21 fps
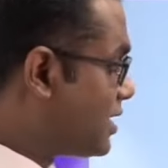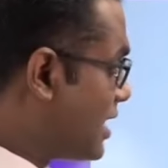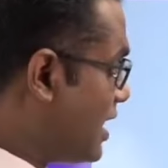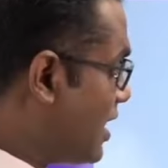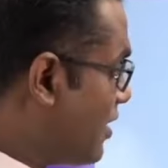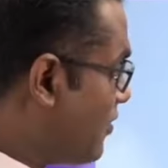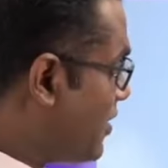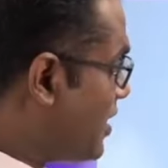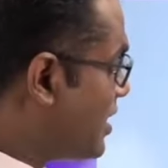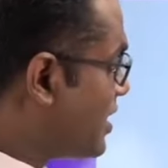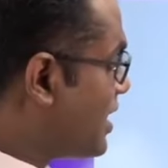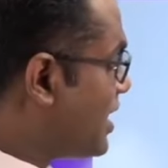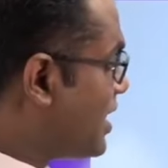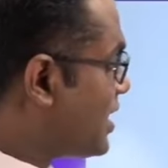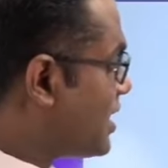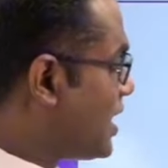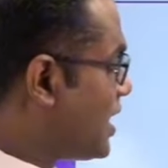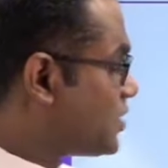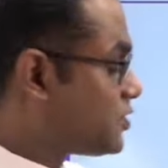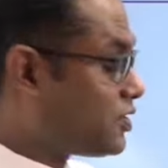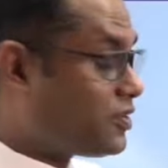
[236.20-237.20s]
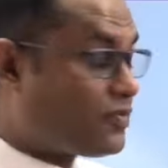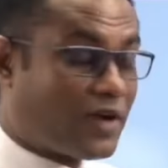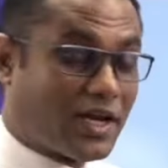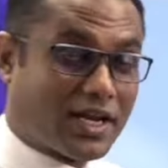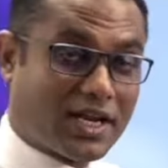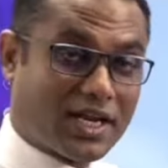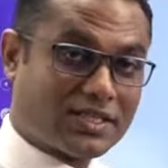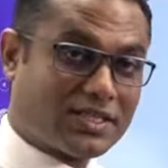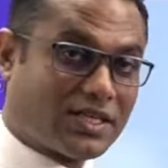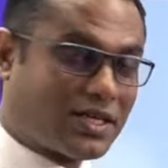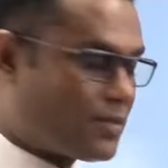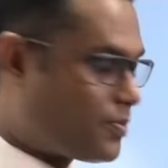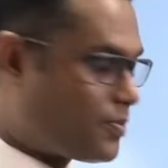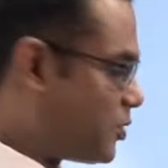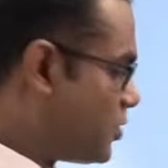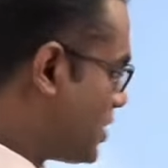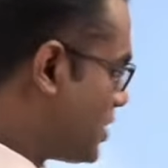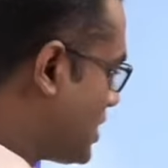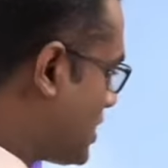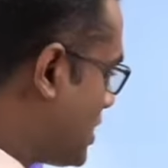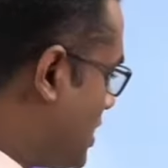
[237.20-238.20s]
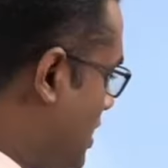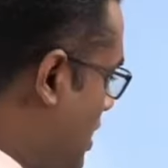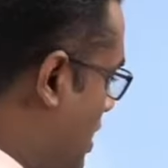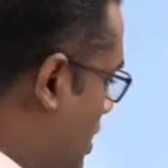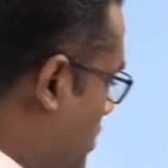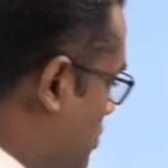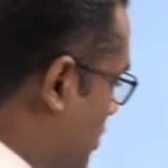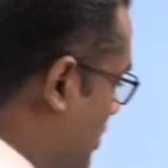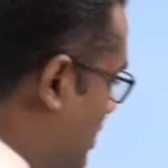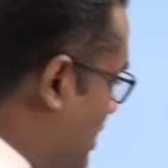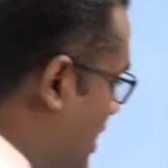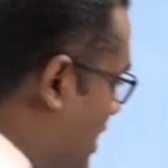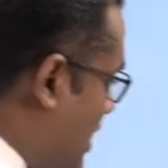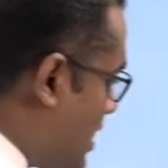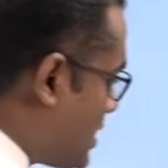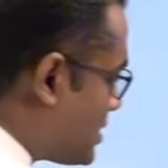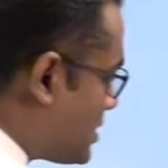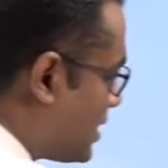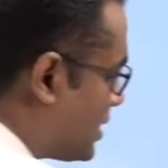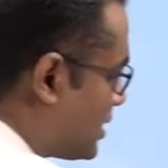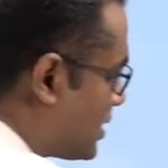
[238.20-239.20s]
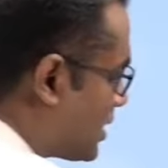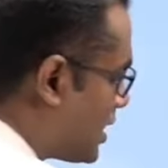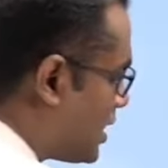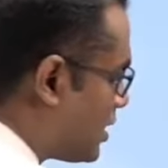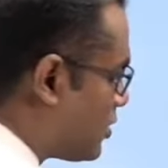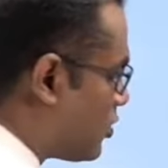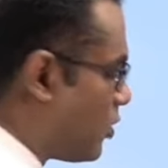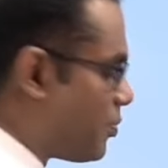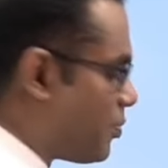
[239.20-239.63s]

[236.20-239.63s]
relevant areas of the financial reporting. So these 3